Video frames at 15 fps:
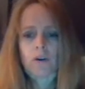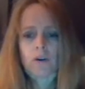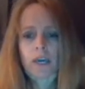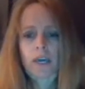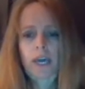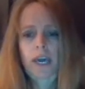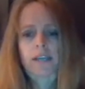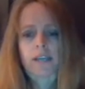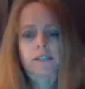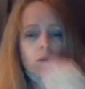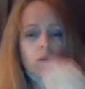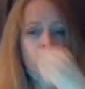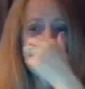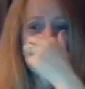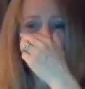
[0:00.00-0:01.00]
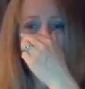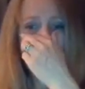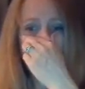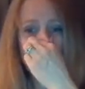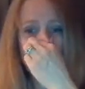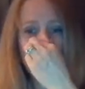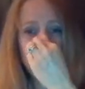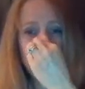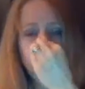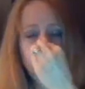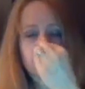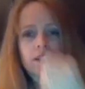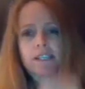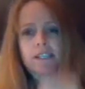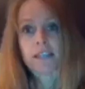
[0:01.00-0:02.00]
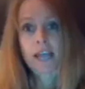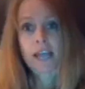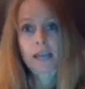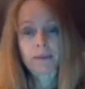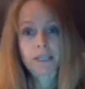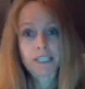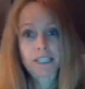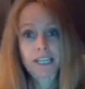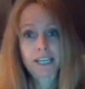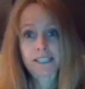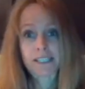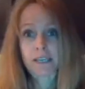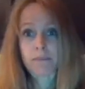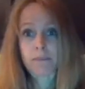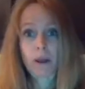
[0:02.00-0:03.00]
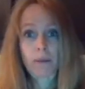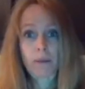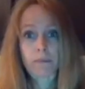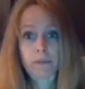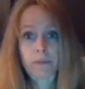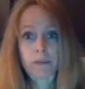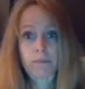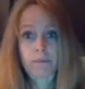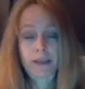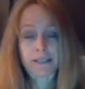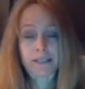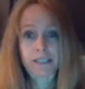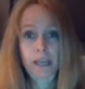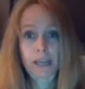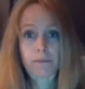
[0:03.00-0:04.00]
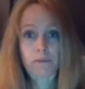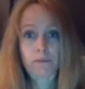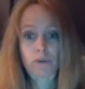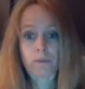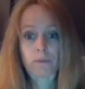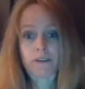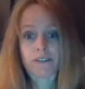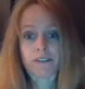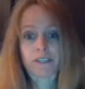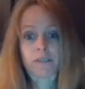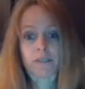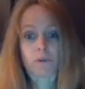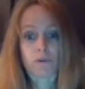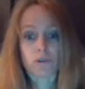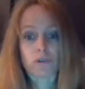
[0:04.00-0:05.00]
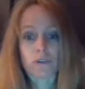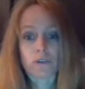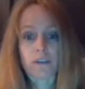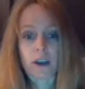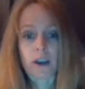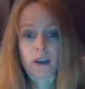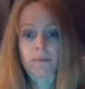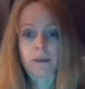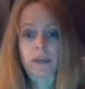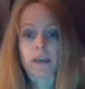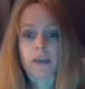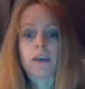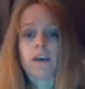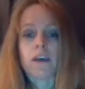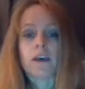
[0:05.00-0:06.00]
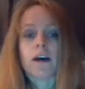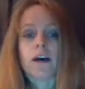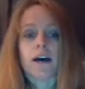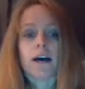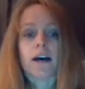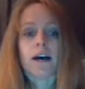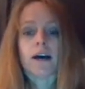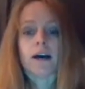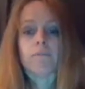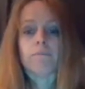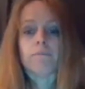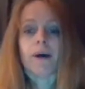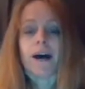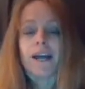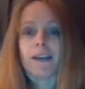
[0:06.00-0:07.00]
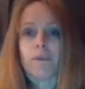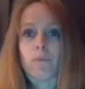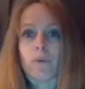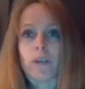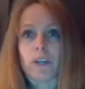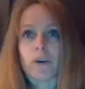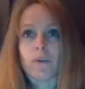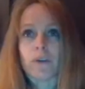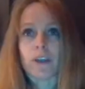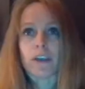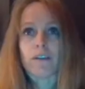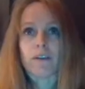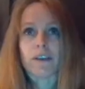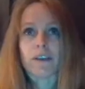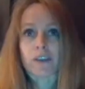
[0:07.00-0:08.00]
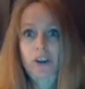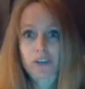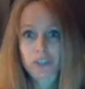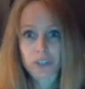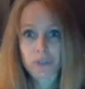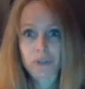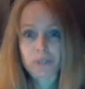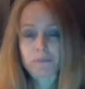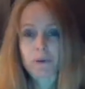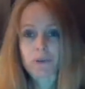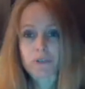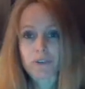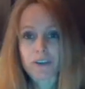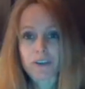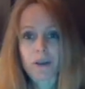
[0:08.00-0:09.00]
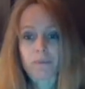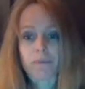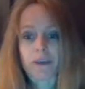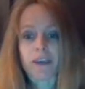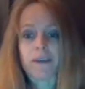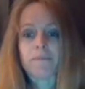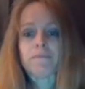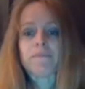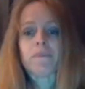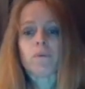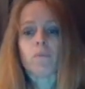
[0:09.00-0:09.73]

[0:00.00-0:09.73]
Okay, so what are some treatments? Like PTSD, probably the best type of treatment is exposure therapy, but it's hard to do exposure therapy